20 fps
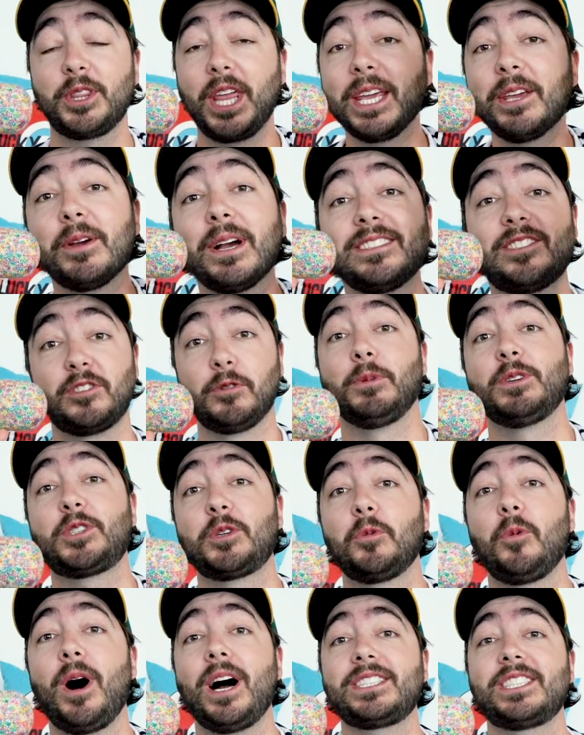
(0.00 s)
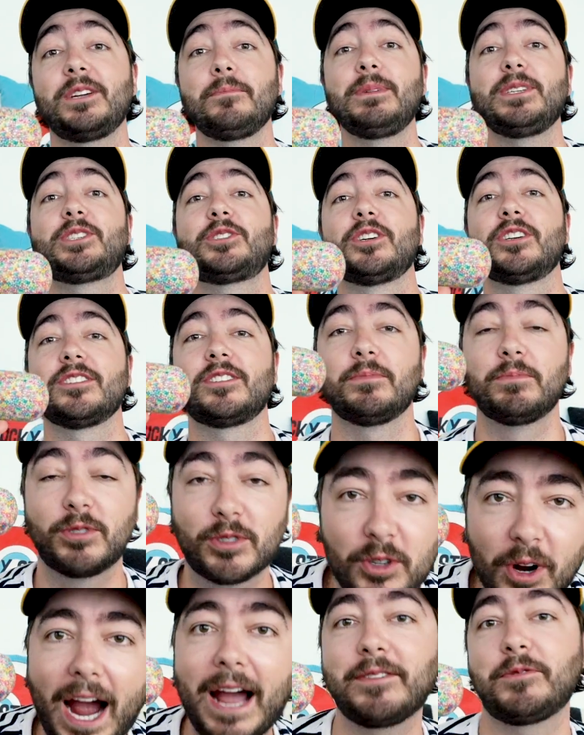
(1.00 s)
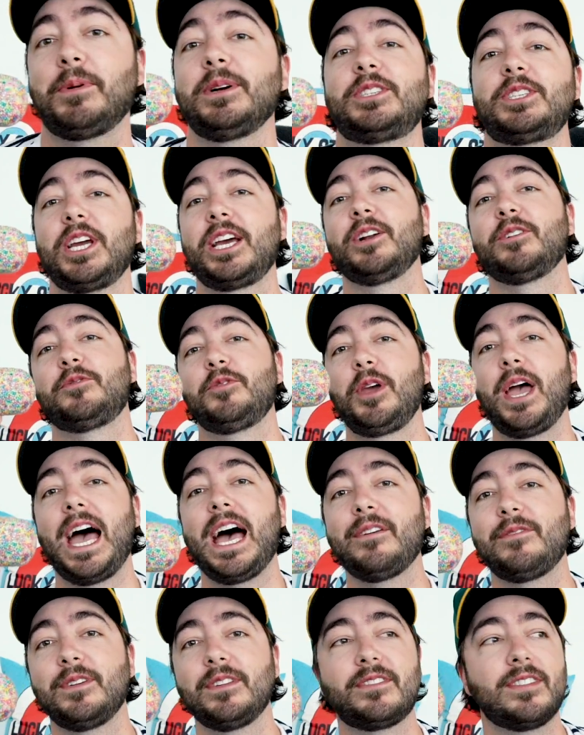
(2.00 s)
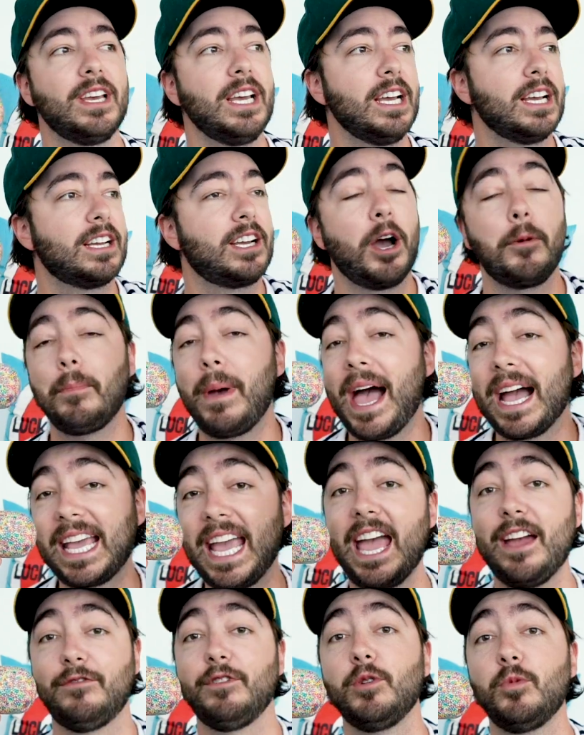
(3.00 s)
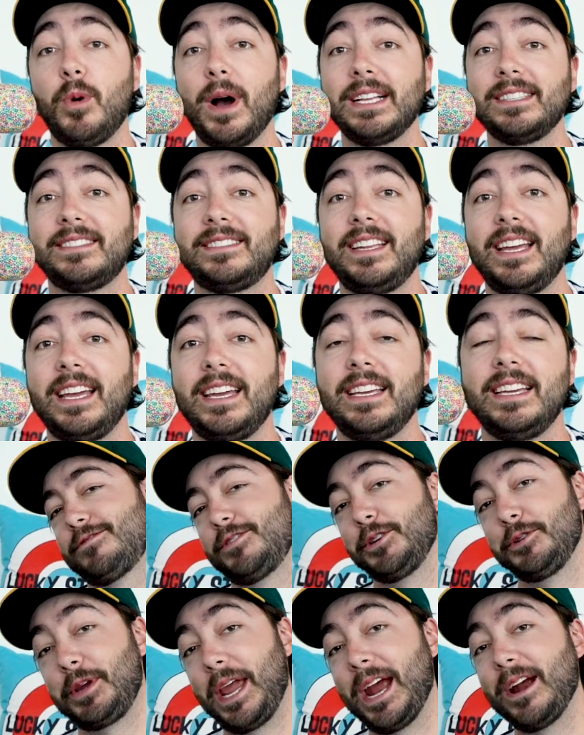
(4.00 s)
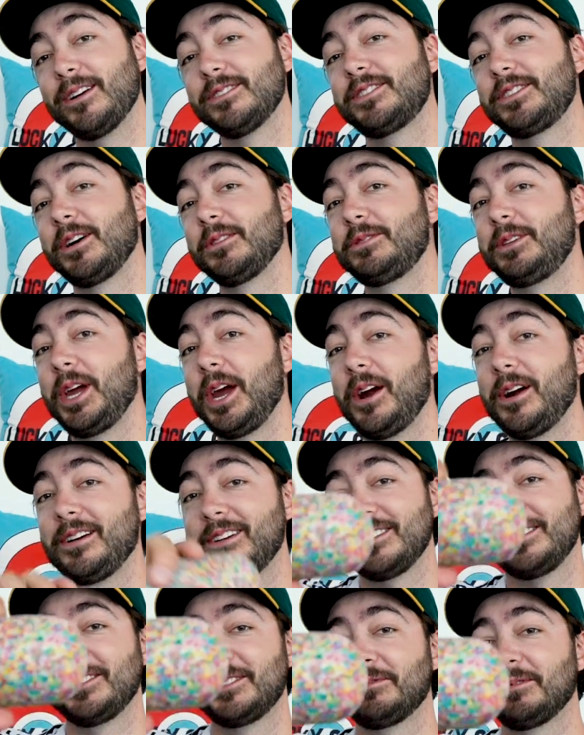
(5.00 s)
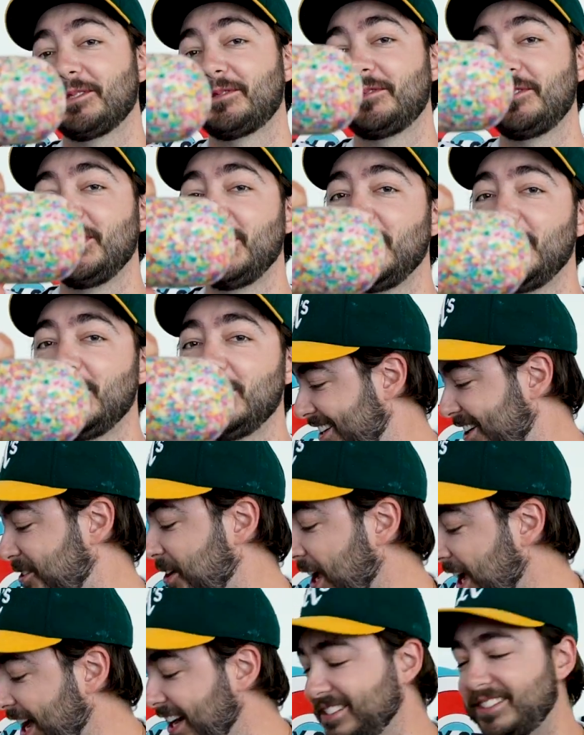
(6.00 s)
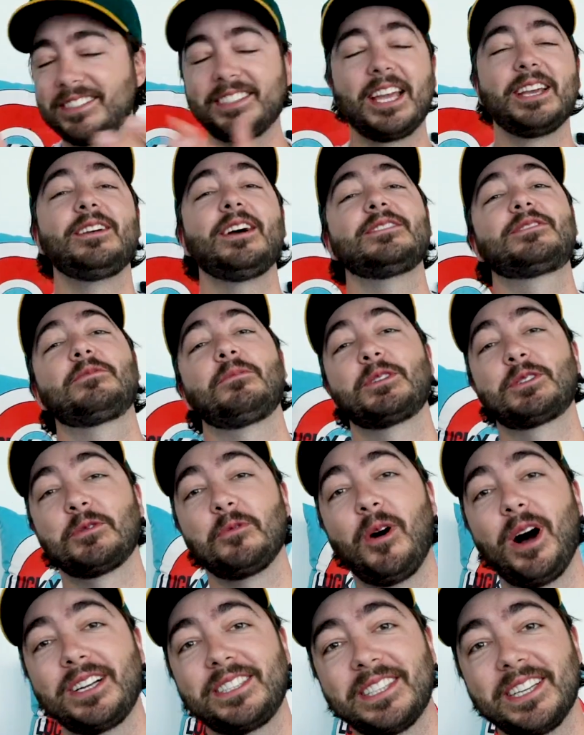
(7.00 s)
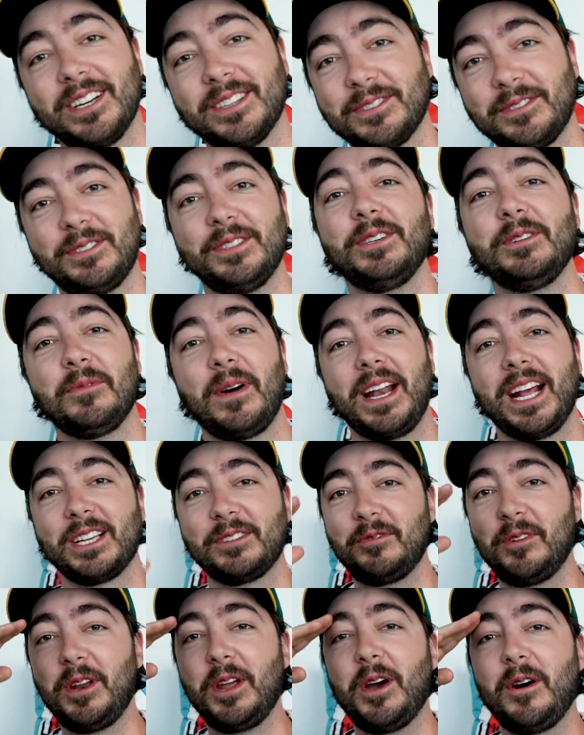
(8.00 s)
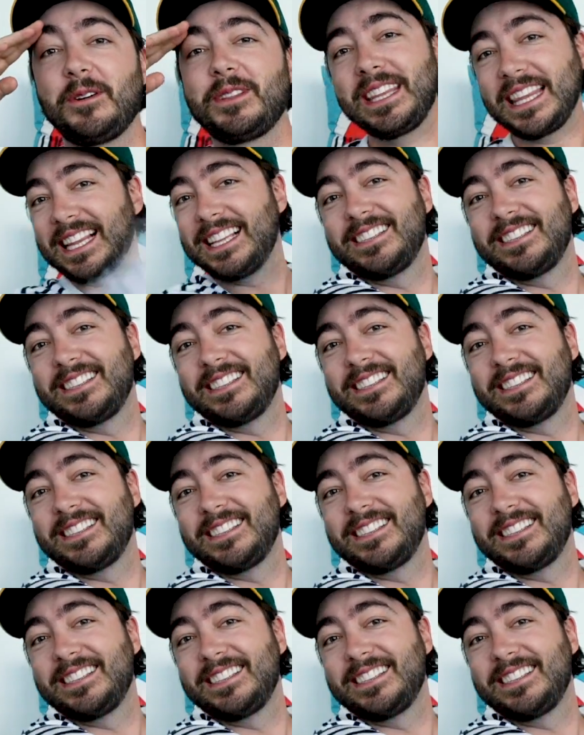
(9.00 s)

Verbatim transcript: Thank you guys so much for watching. Be sure to subscribe to my channel if you haven't. Come back every Wednesday. For you Karens out there, this one's for you. Okay, guys, thank you guys so much for watching, and I'll see you in my next video.